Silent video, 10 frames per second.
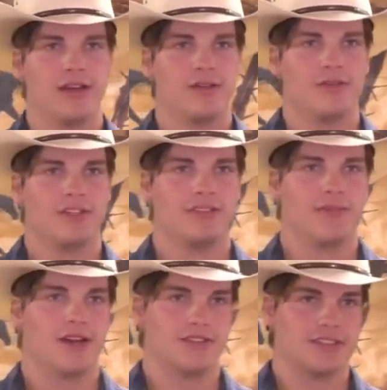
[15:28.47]
when these
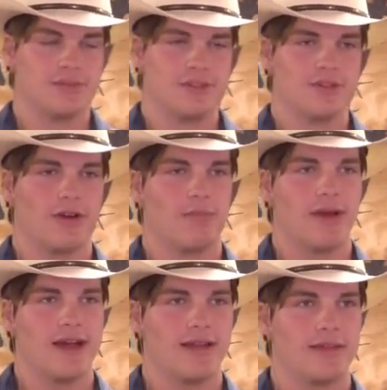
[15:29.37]
mountains come into our
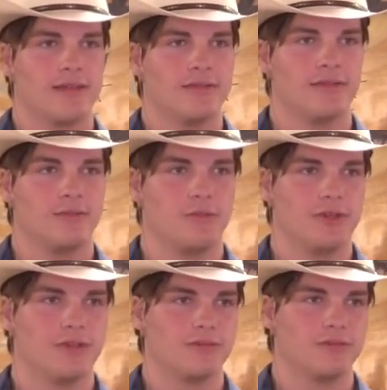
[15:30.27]
path. We
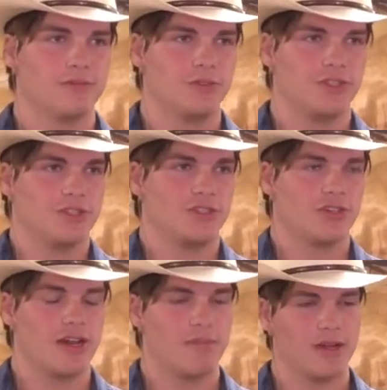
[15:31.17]
don't. We shouldn't
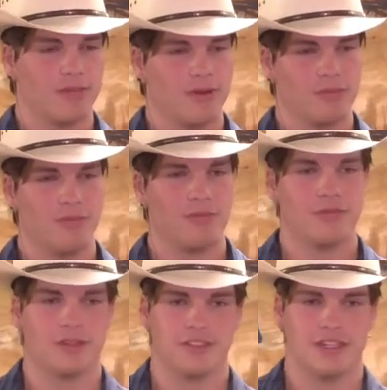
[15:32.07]
try to pick them up and move them
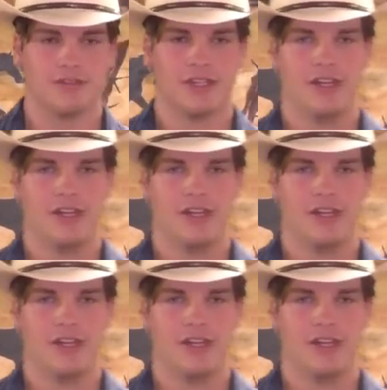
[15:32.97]
ourselves.